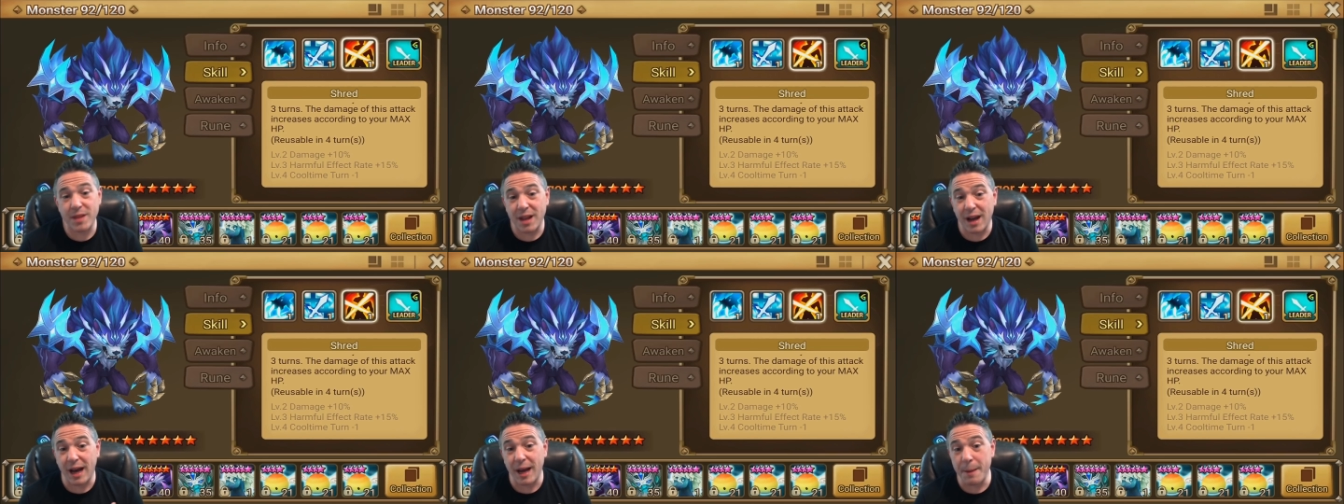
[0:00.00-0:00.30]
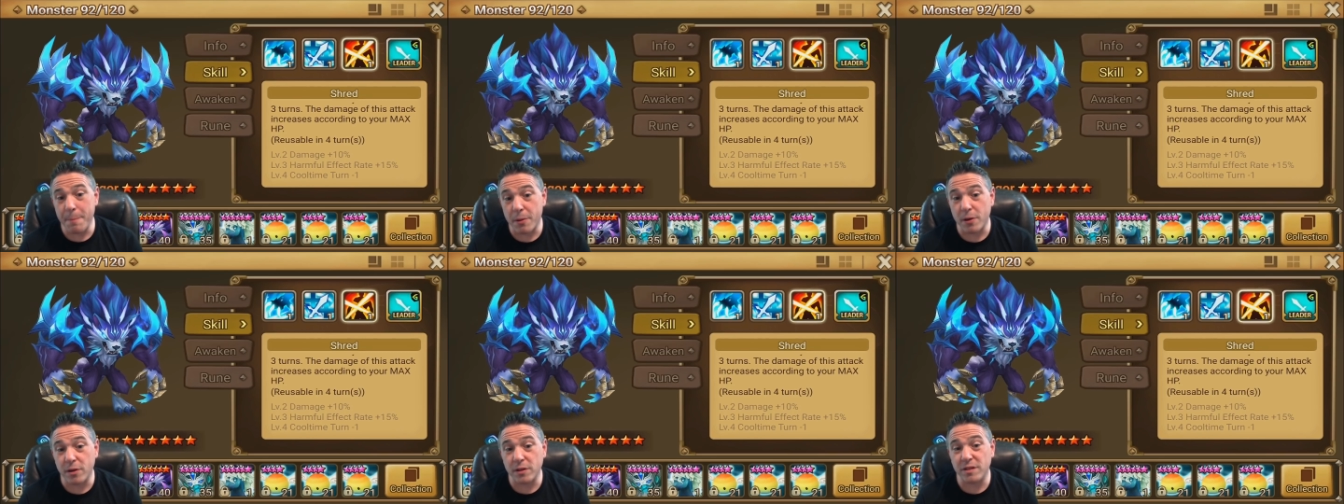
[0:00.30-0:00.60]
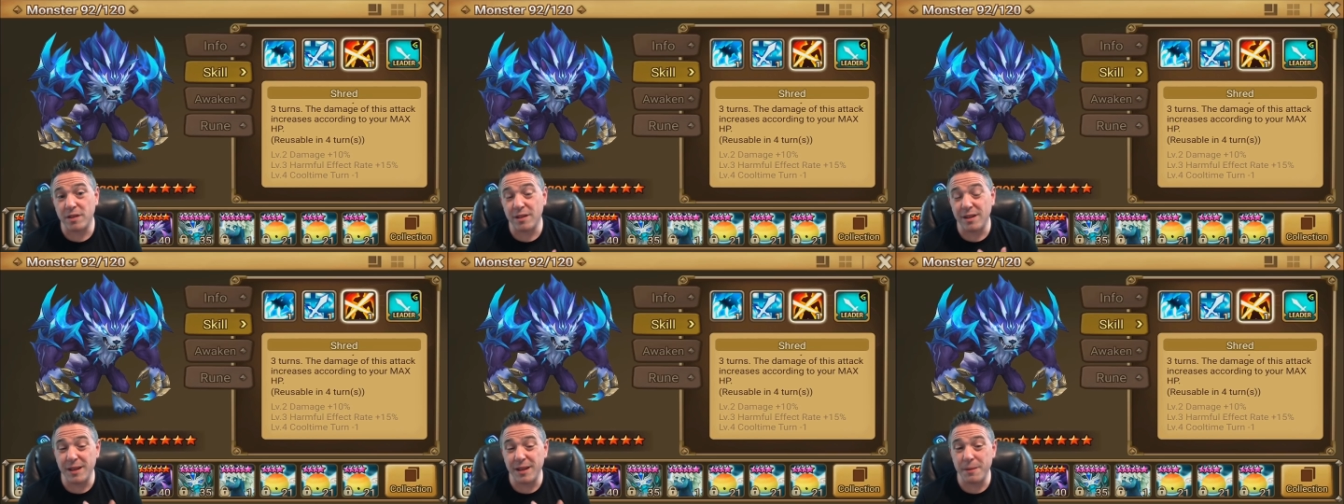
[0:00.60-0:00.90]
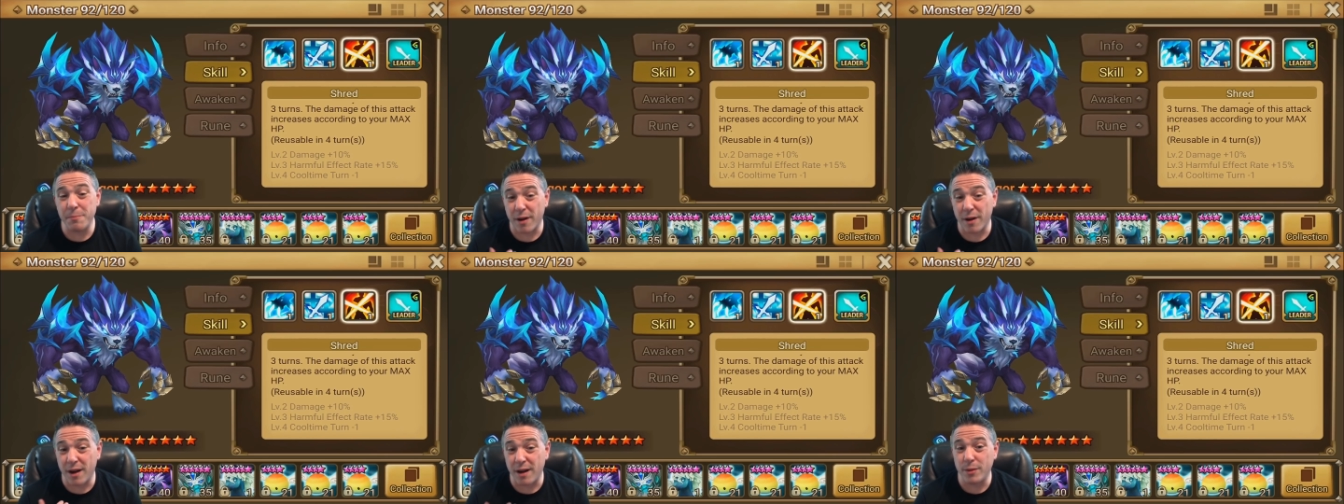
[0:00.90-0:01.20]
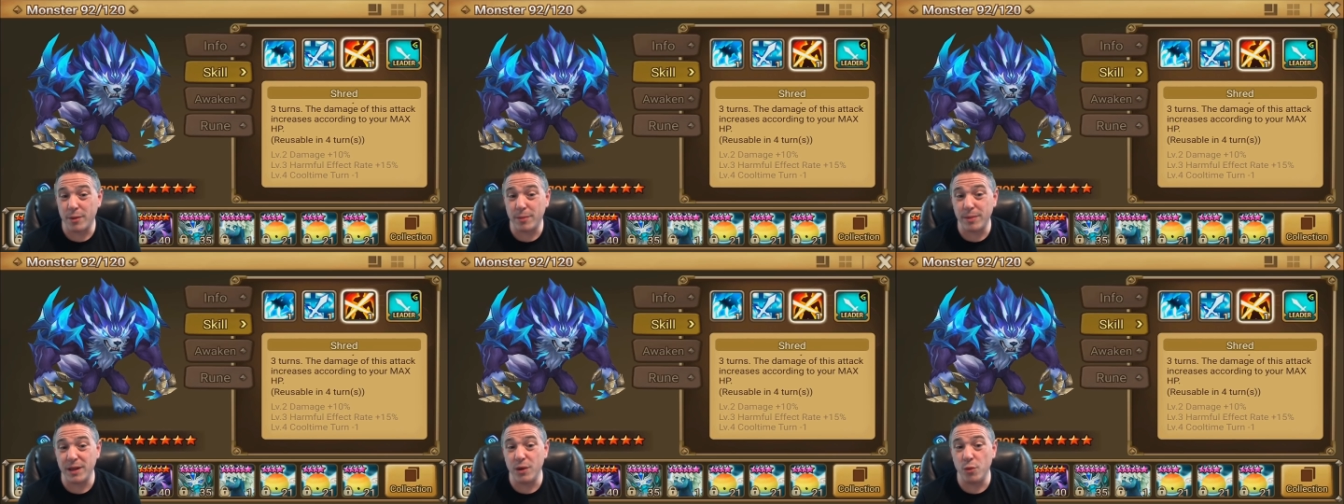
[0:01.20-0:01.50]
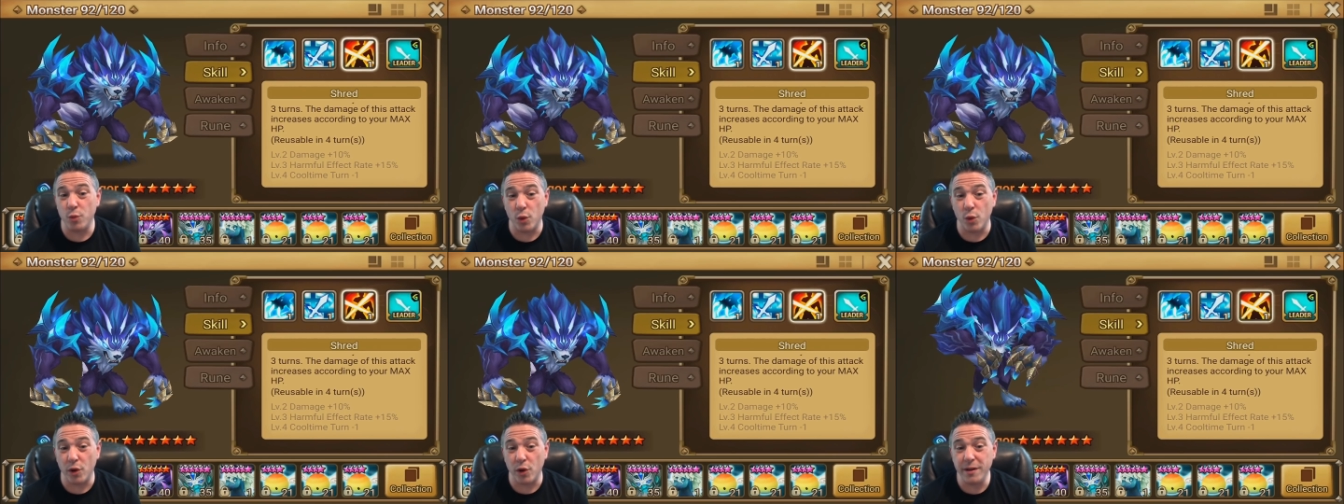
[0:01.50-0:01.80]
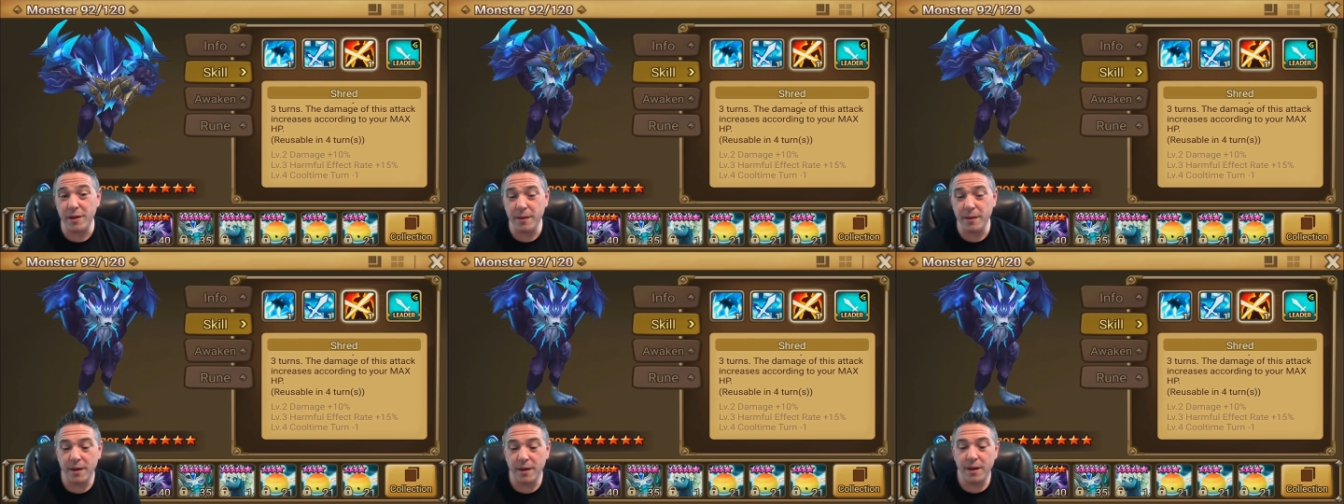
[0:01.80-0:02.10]
I personally probably
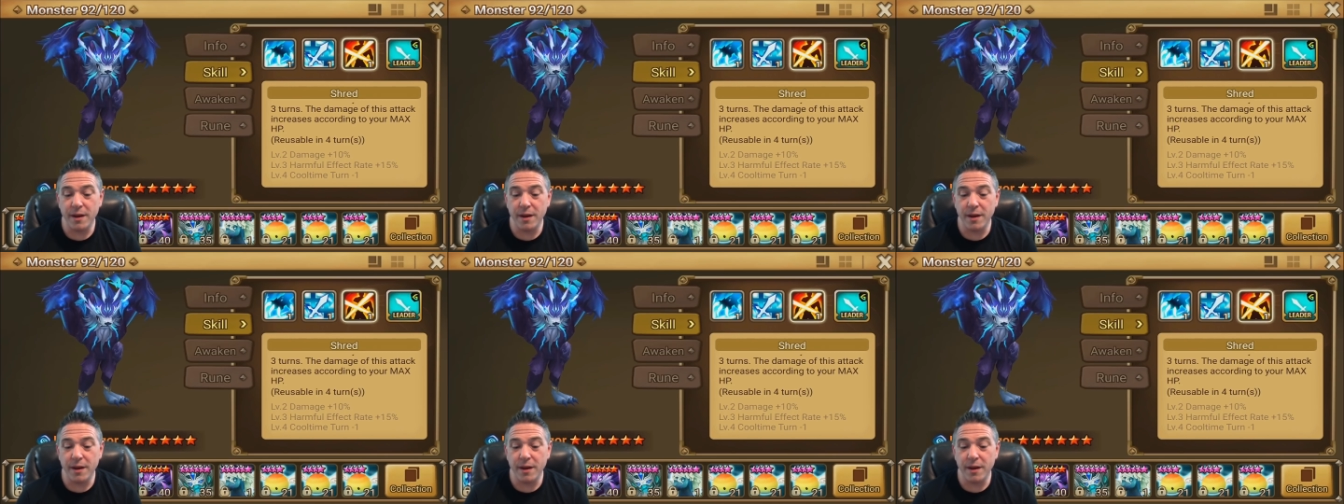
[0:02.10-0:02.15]
would.